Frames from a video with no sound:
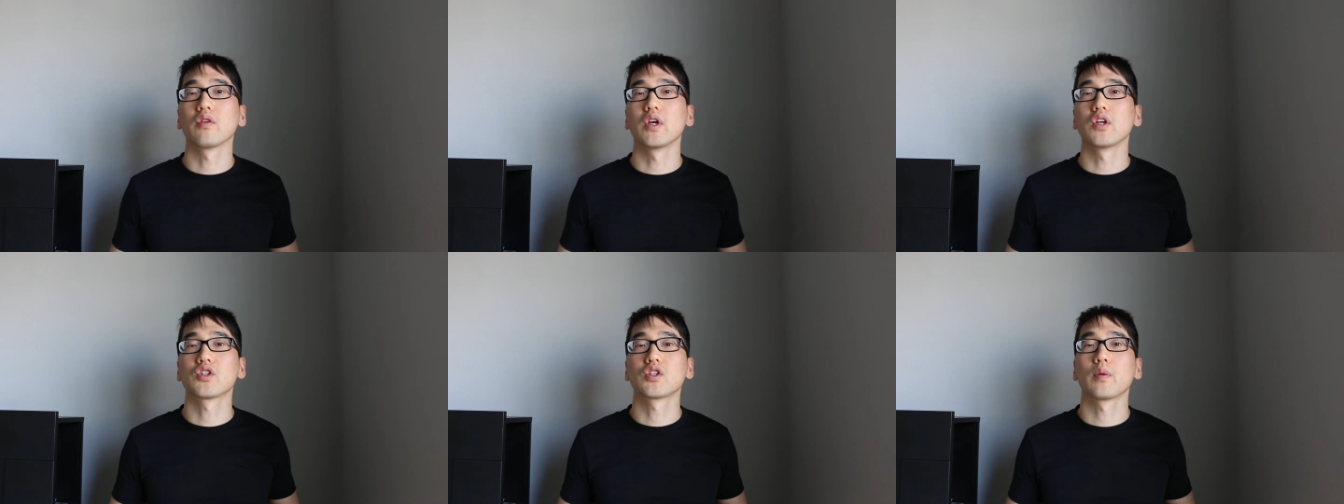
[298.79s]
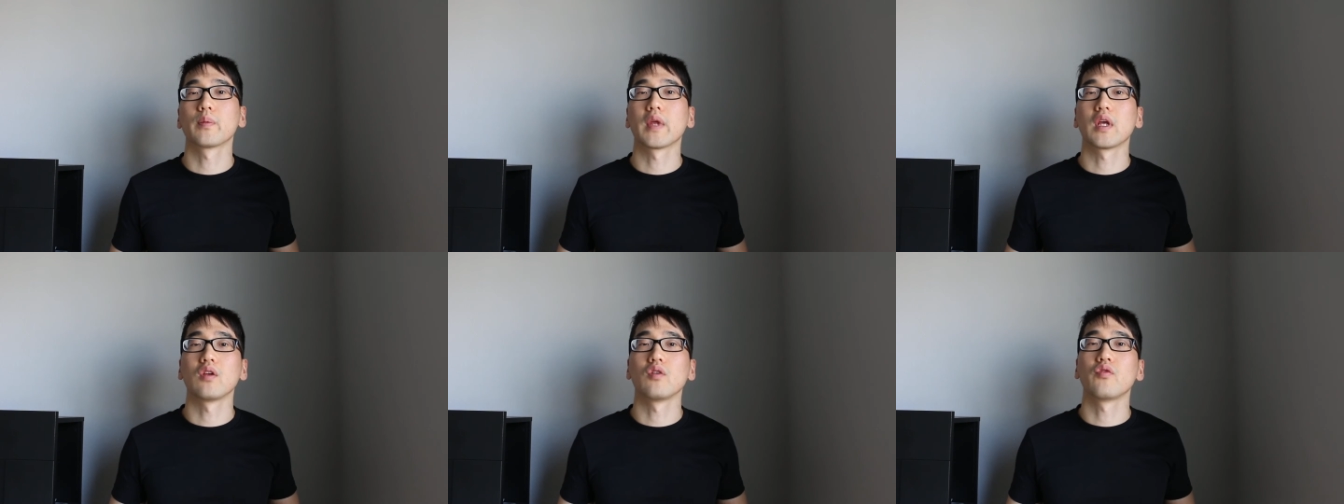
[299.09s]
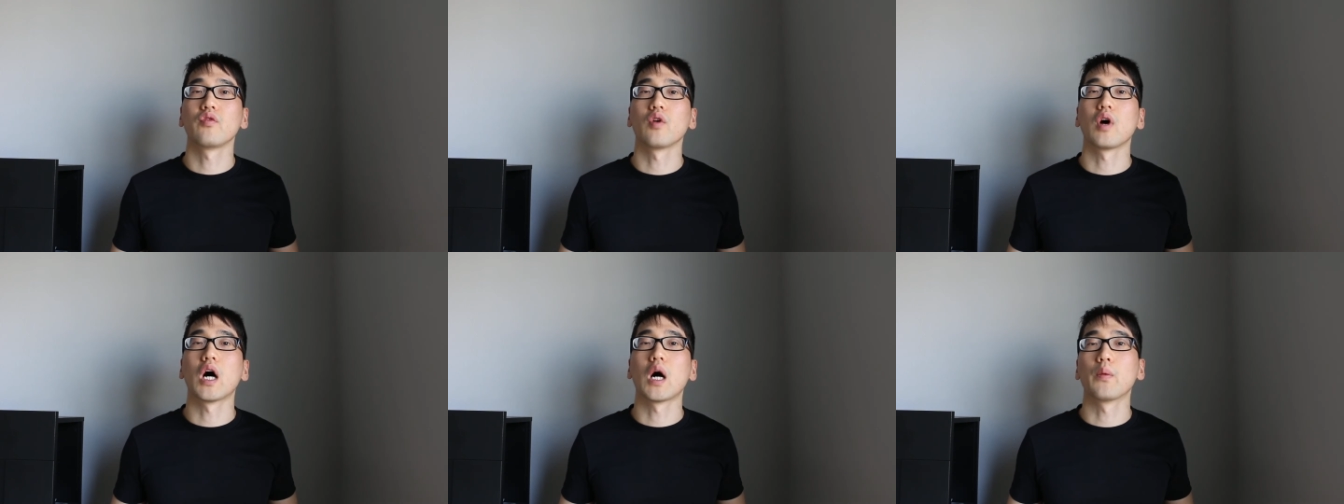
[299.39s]
relationship that you
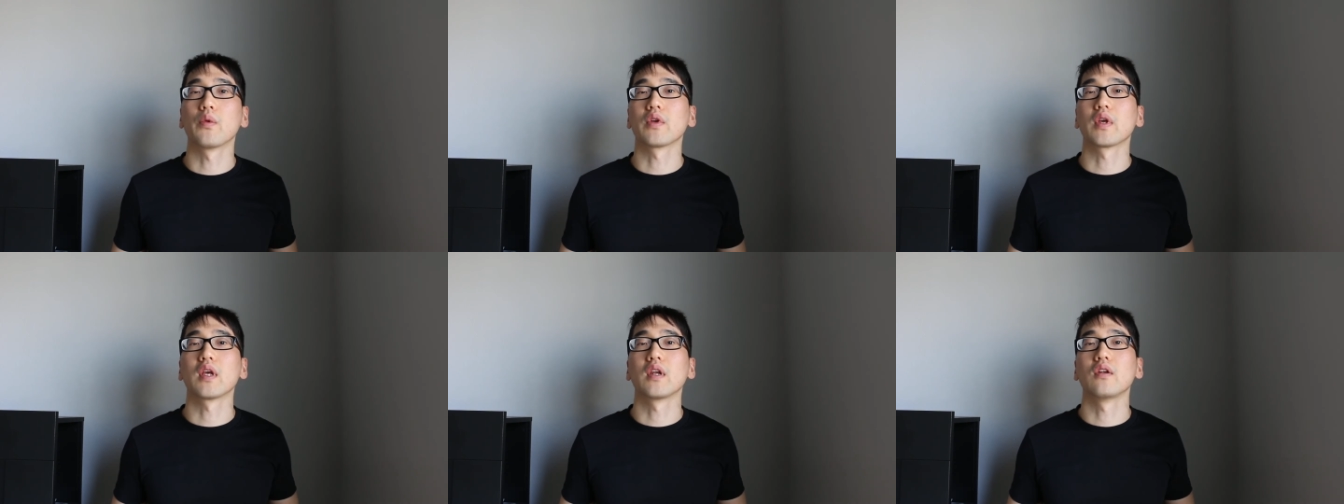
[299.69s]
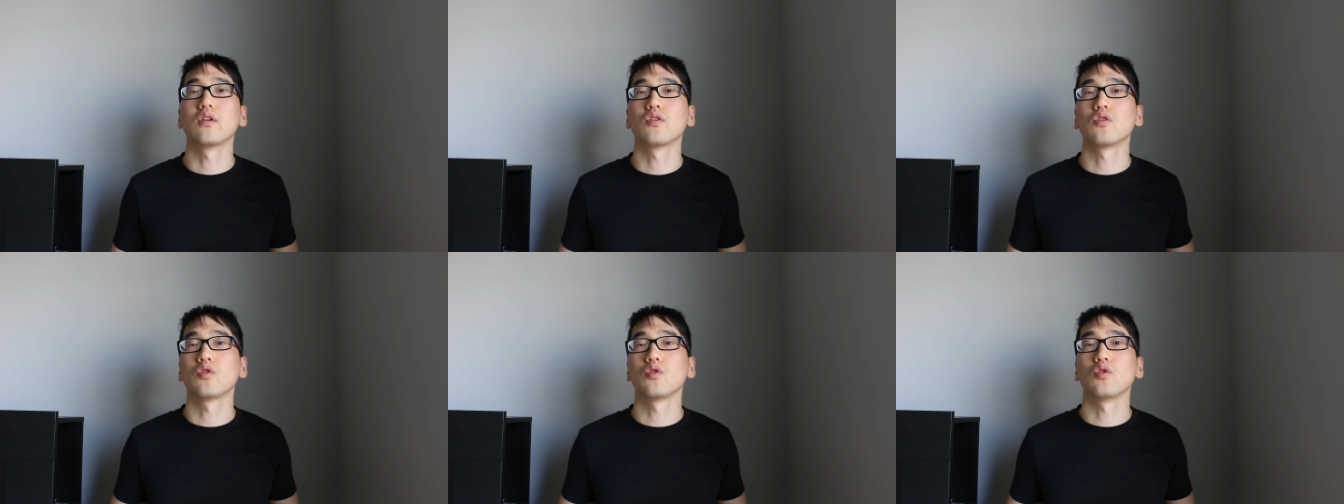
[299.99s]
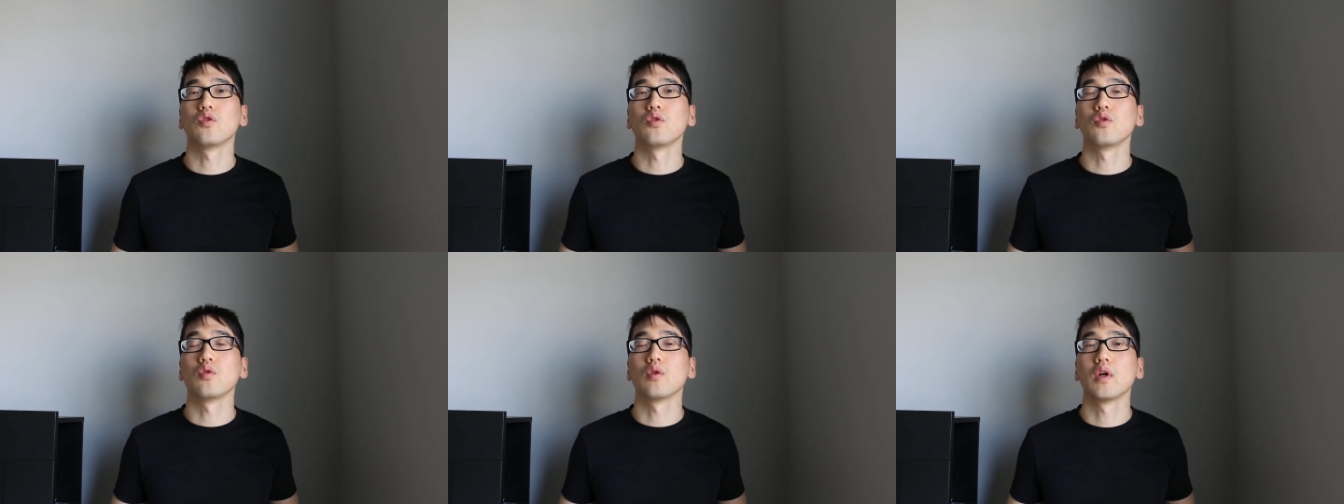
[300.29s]
feel obligated
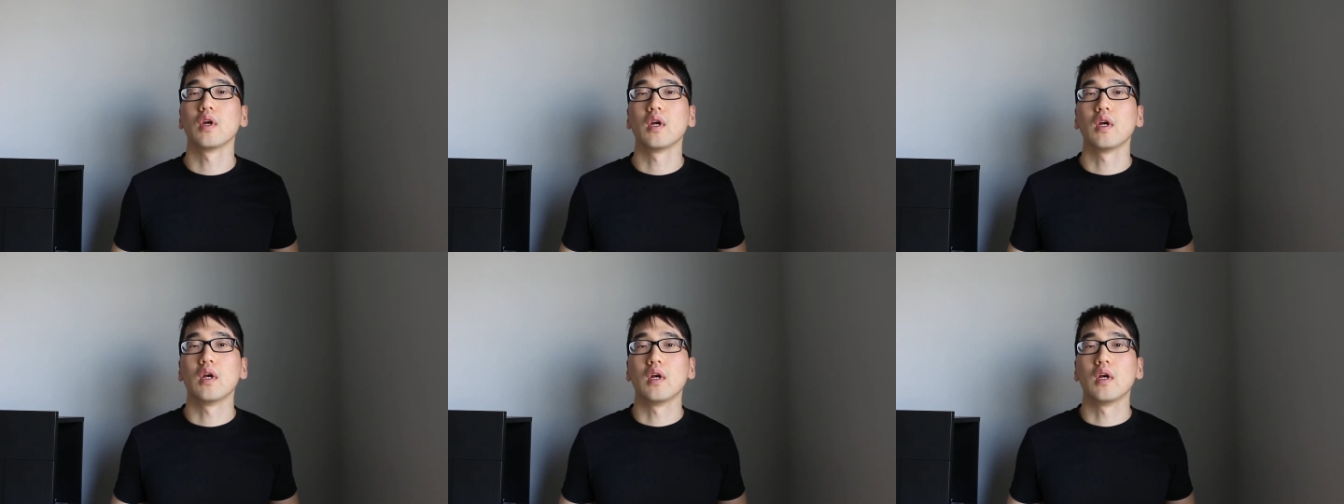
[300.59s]
to